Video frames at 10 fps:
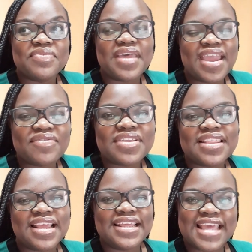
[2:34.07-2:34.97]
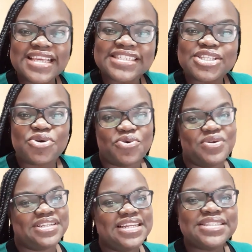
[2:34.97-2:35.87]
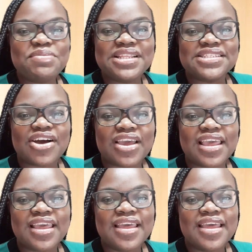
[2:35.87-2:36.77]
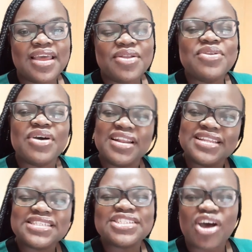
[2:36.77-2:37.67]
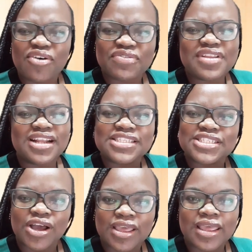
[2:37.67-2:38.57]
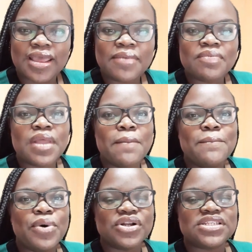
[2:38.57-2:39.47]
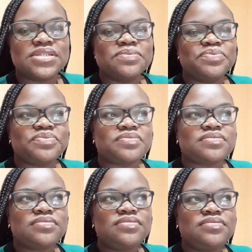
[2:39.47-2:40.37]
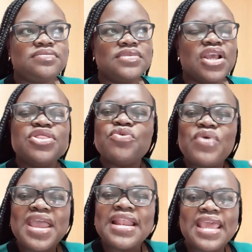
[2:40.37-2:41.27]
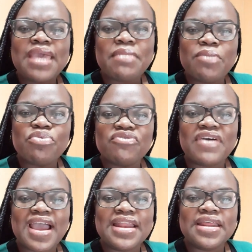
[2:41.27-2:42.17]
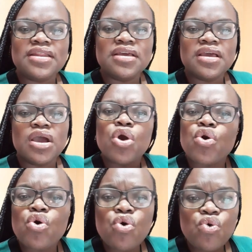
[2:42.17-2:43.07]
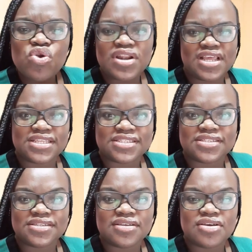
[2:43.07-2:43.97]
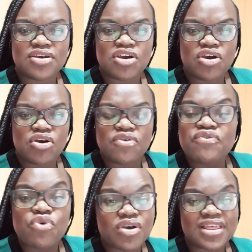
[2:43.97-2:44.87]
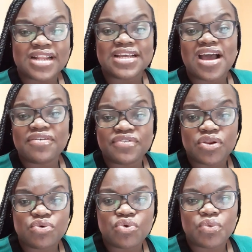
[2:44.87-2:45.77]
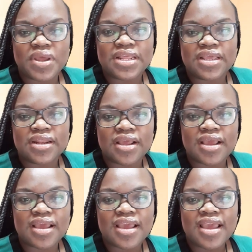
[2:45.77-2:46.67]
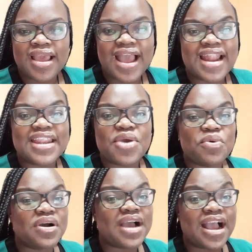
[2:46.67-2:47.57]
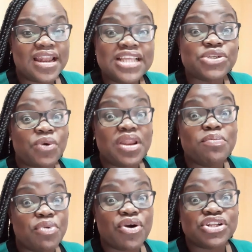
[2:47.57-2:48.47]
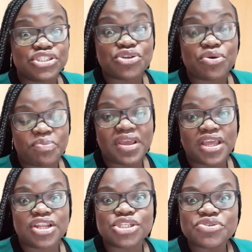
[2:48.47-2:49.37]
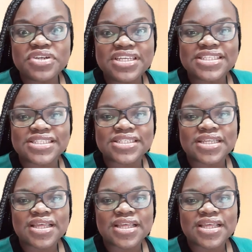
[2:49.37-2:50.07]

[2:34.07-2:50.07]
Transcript: Everything, yes, the ground was a little bit soggy, soft, not soggy, but the rain came and provided coolness for that afternoon wedding. And there were literally birds chirping in the trees.